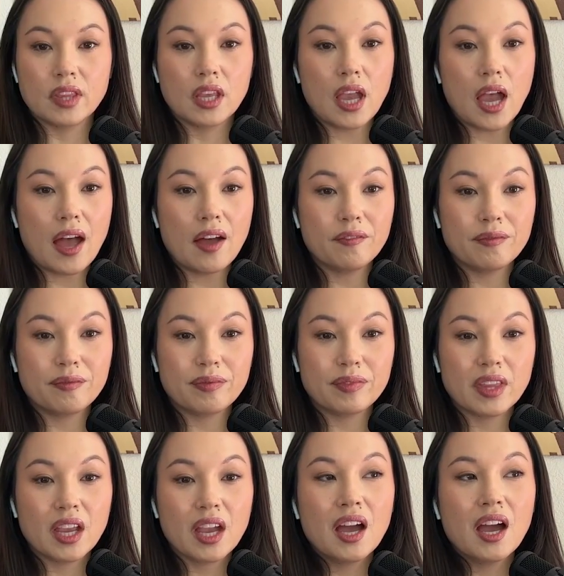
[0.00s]
Yeah.
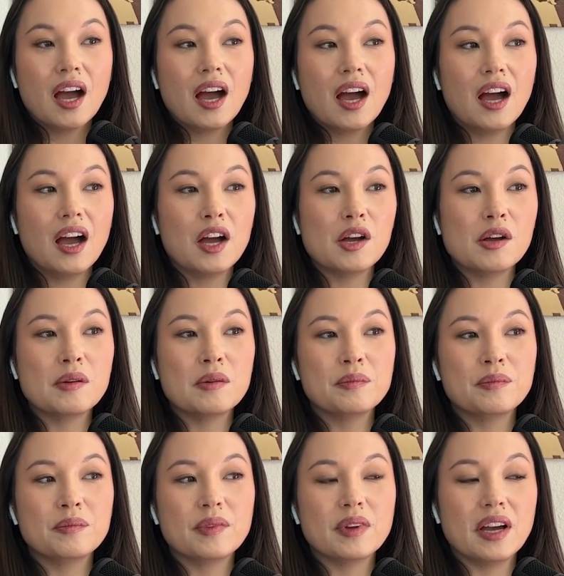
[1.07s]
Yeah, um, should be.
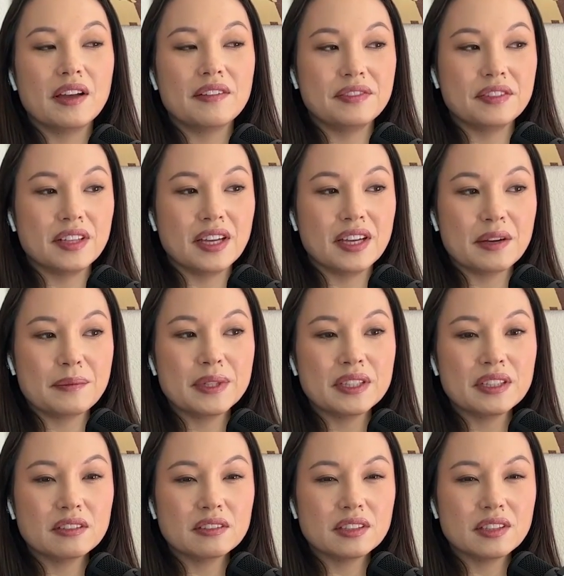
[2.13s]
Um, I feel like I'm a
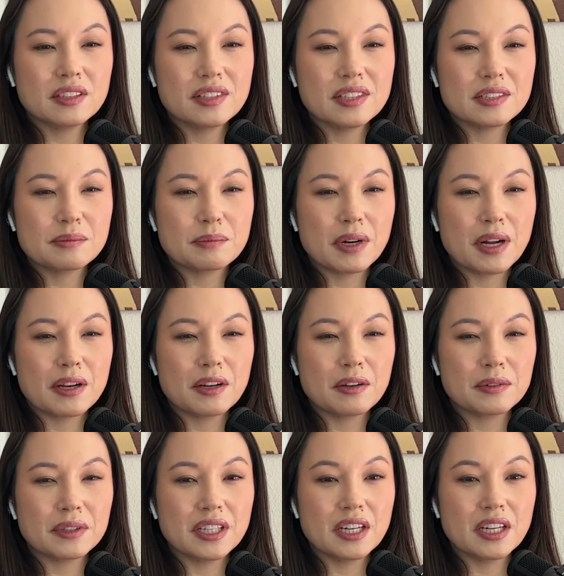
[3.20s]
little nervous, but I
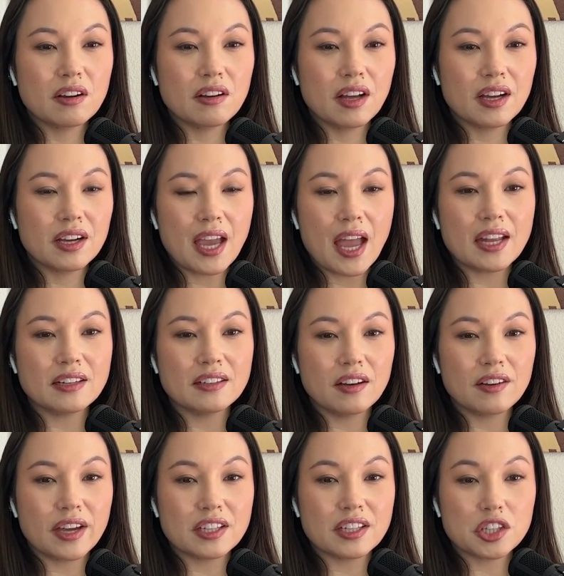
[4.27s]
don't really mm-hmm. know. Again,
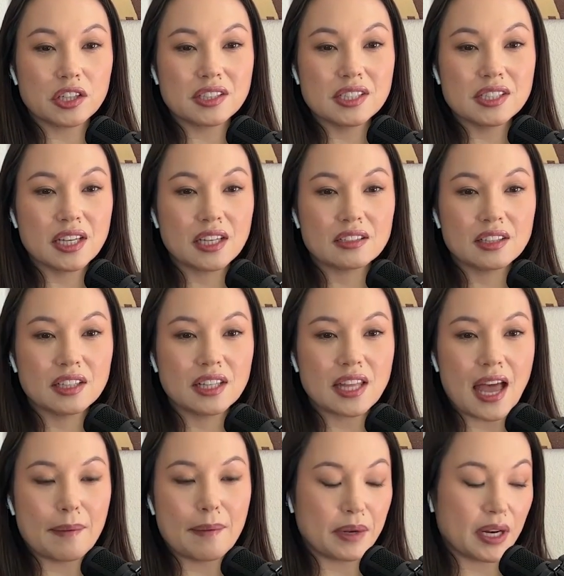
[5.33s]
okay, Chauncey's handling the
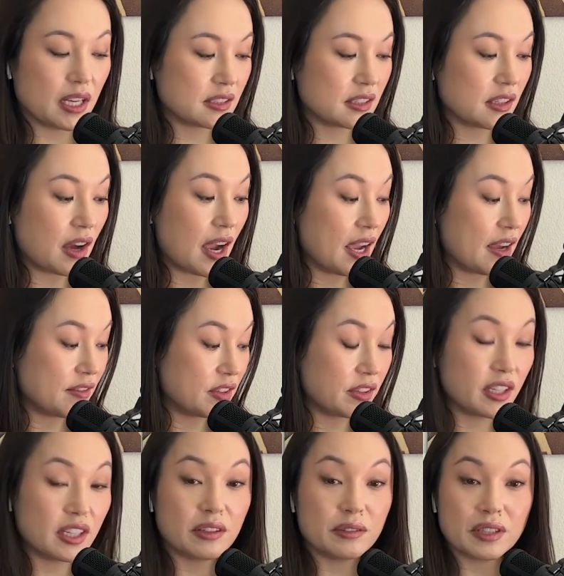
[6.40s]
happening, so I have no
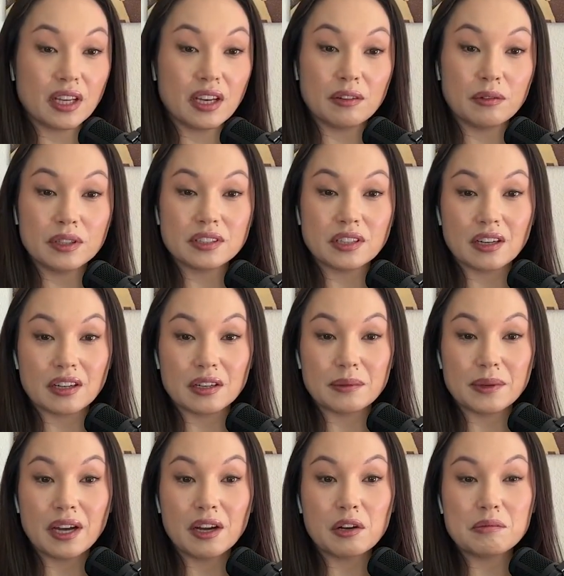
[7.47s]
idea what the hell we're talking
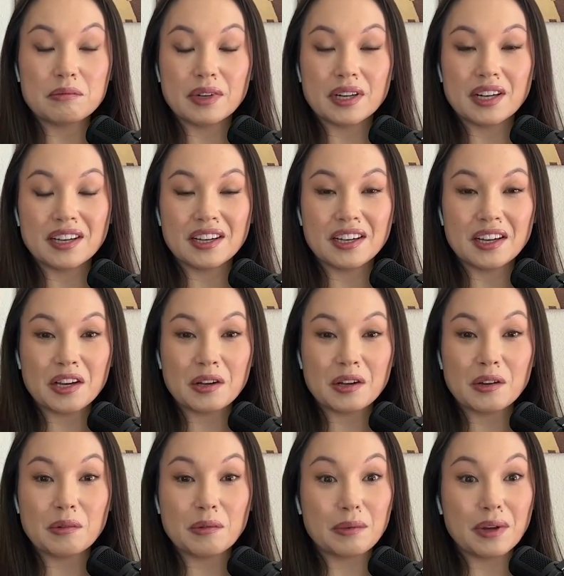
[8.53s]
about, but
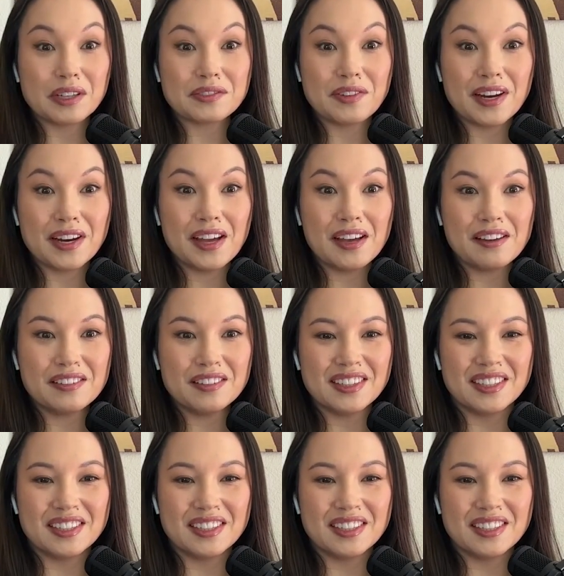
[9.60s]
uh, we're about to find out.